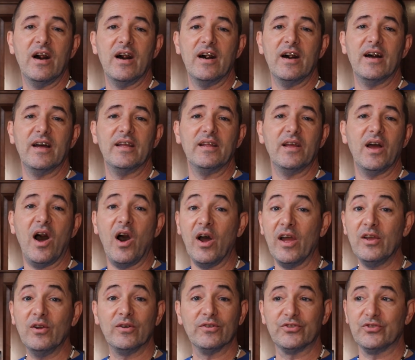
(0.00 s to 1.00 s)
Uh,
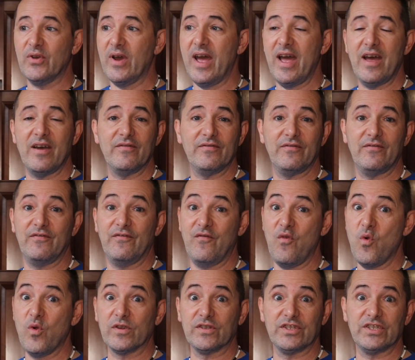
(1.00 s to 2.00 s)
I also have
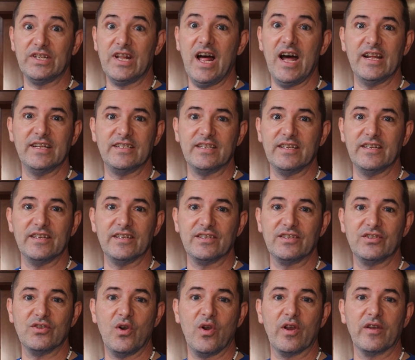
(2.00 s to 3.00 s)
four slides in
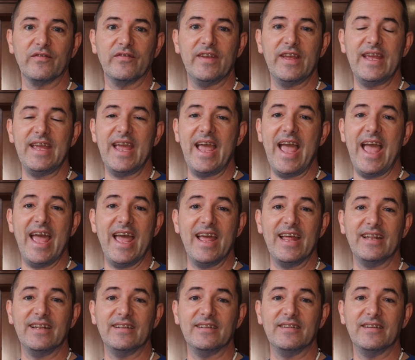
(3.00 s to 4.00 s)
this R V,
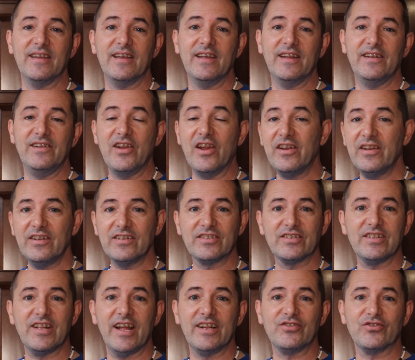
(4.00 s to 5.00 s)
and none of the
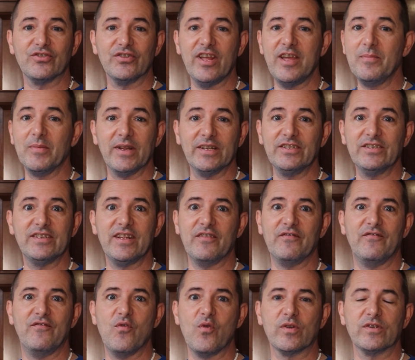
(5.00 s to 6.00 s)
slides are labeled. I just have
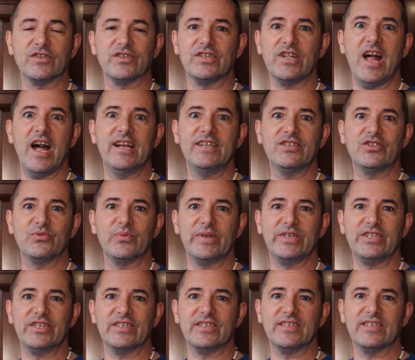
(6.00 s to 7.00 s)
four slide
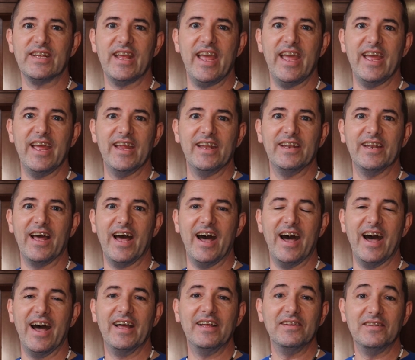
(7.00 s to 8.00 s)
switches, and
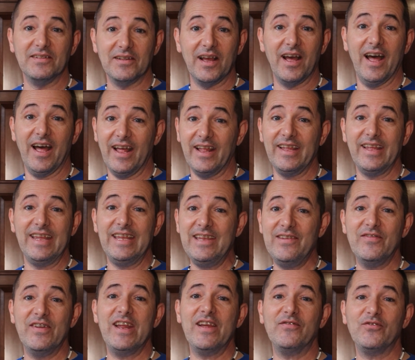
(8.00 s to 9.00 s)

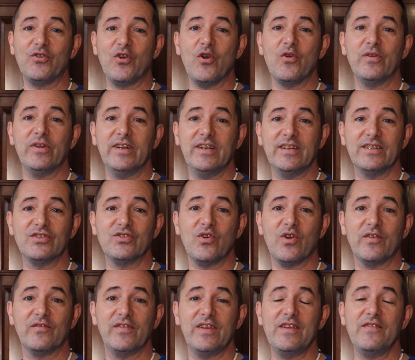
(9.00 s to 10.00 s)
even after owning this
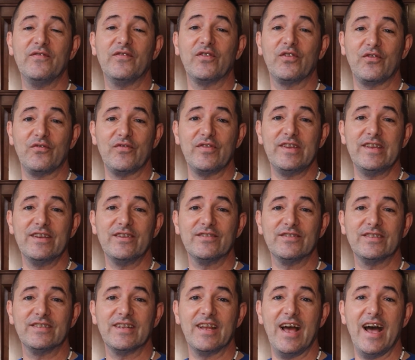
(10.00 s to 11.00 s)
R V for three
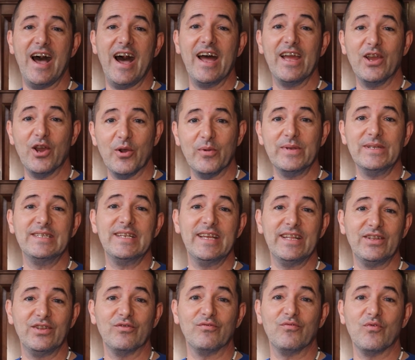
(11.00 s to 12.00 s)
years, I always
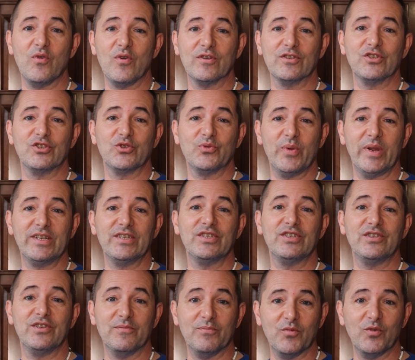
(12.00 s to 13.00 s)
hit the wrong
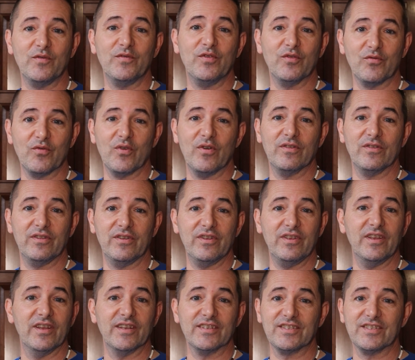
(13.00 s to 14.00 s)
switch to move the,
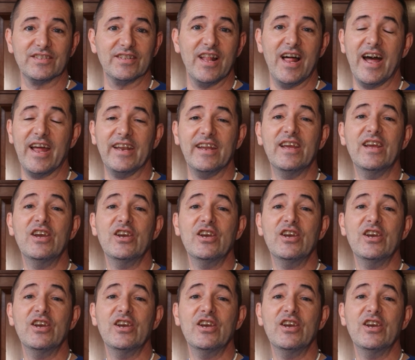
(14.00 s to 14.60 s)
the uh, slide.